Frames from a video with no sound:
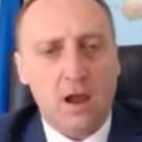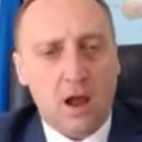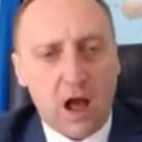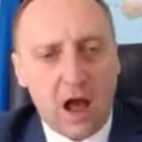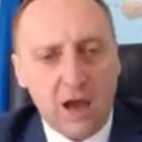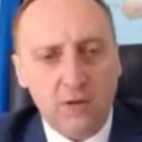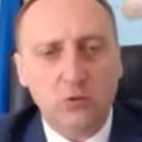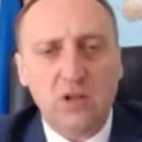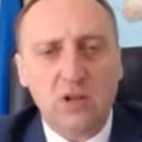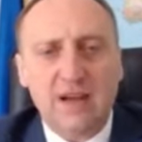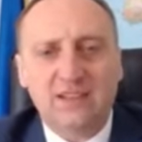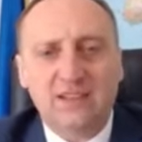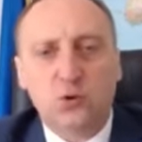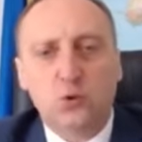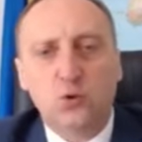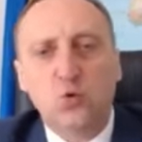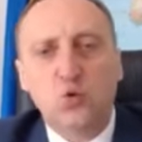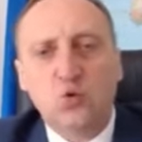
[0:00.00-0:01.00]
I would like
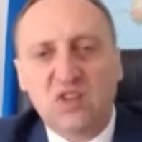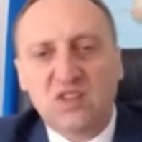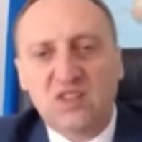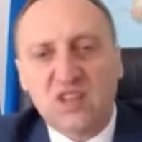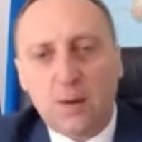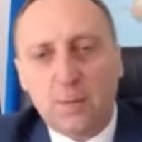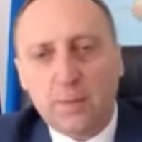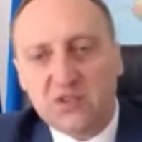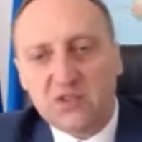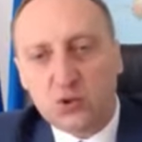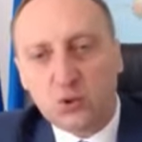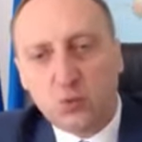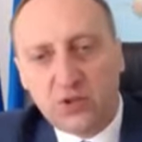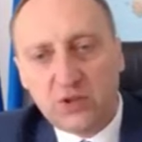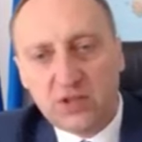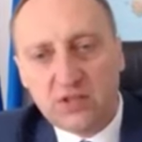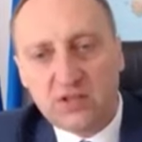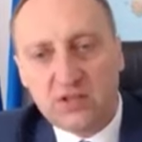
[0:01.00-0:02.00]
to use this
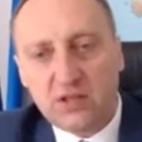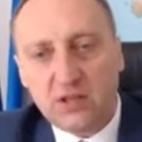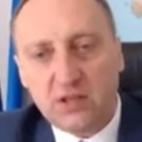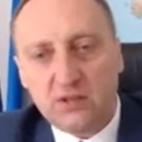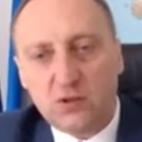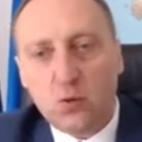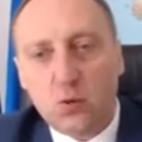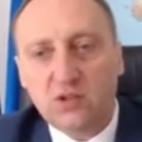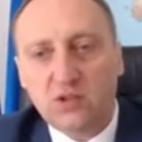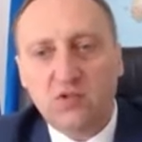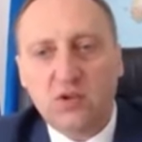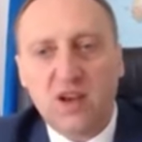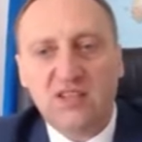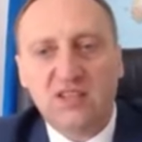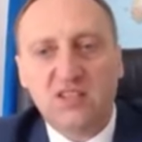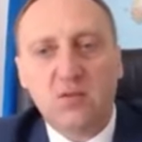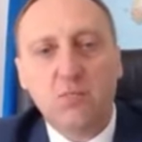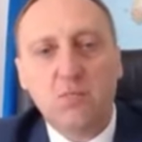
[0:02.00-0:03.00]
opportunity to
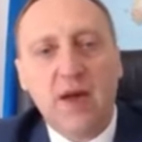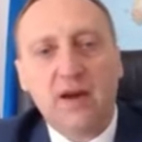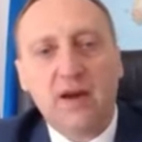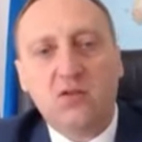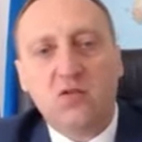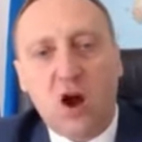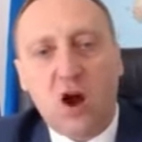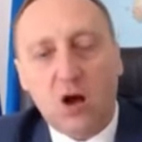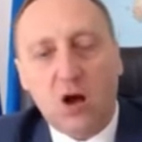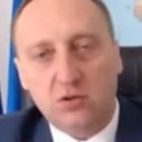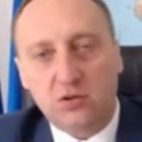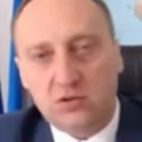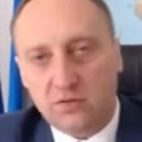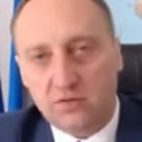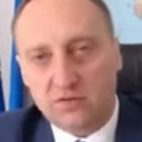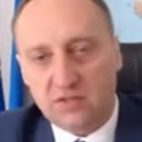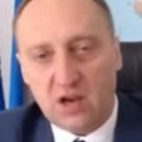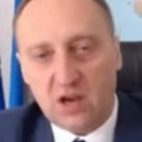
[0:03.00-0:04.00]
address the background
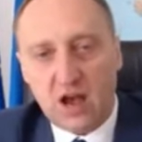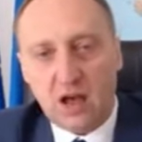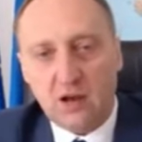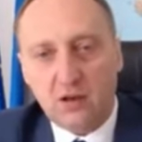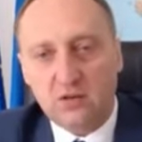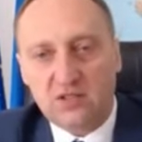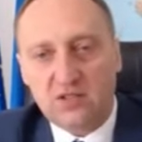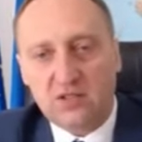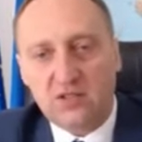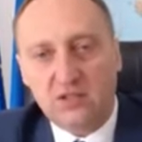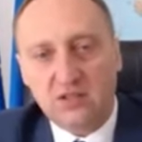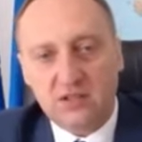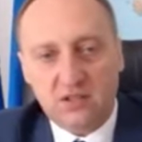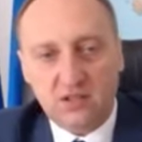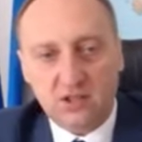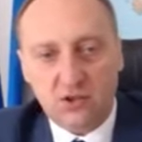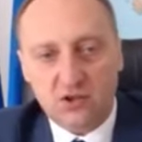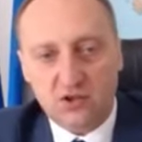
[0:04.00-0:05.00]
of the IOC
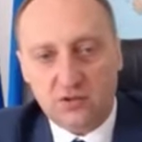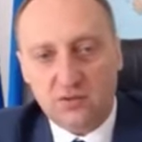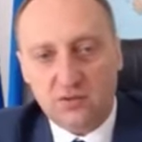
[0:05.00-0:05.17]
decision.